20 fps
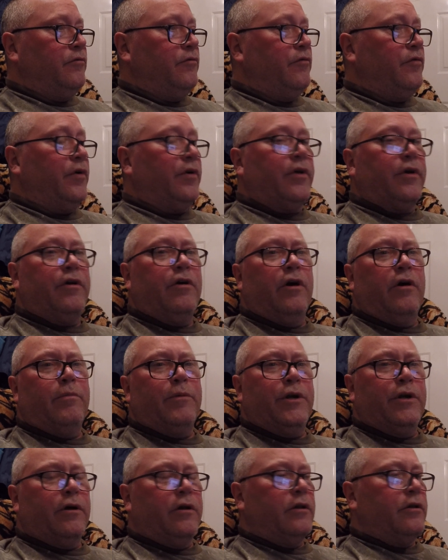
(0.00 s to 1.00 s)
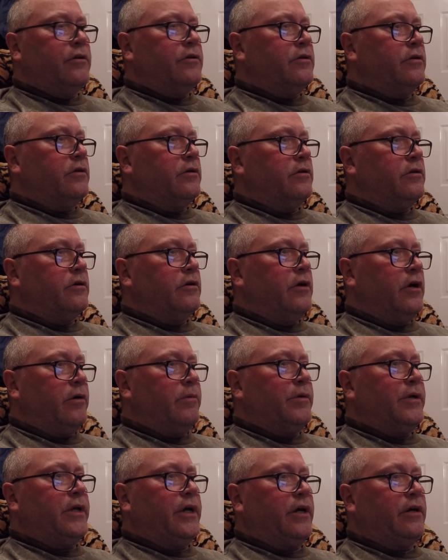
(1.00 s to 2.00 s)
fairly common knowledge that the
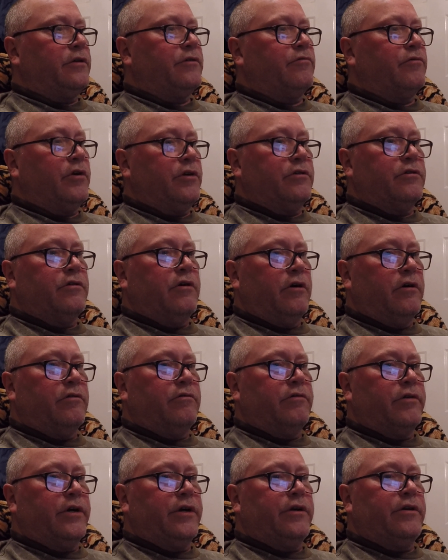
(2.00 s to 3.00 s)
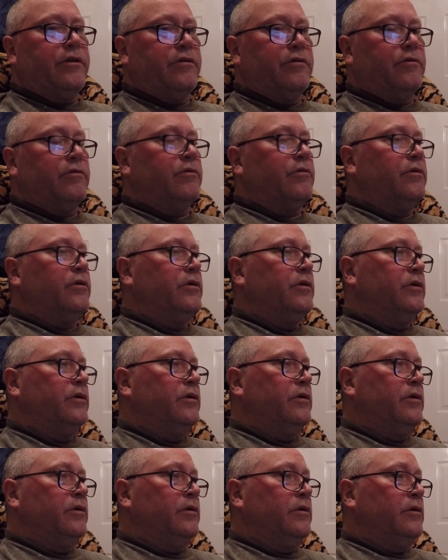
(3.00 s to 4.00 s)
carbon tax runs contrary to
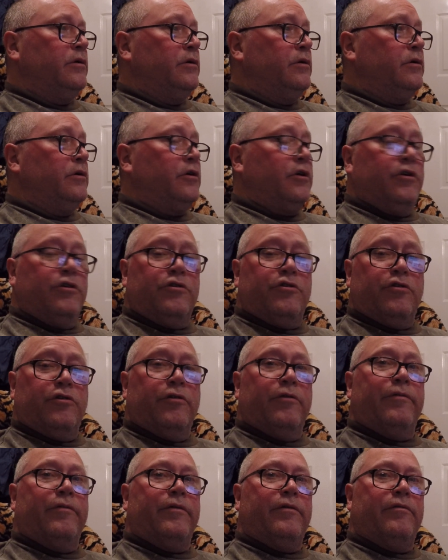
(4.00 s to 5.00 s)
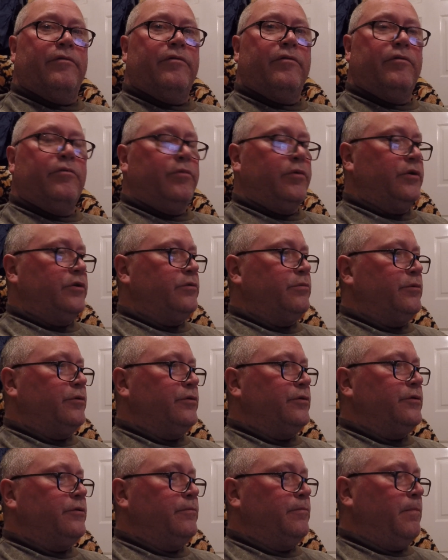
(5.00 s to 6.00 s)
conservative
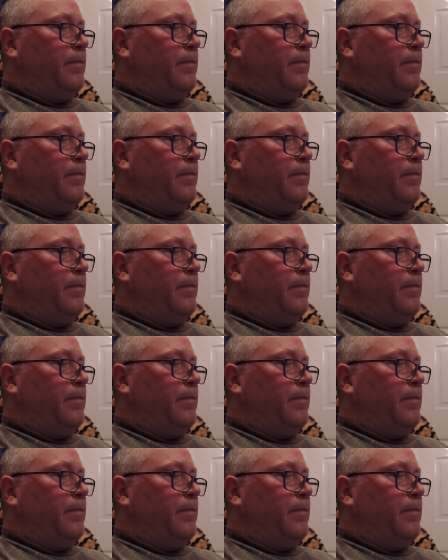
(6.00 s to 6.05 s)
principles.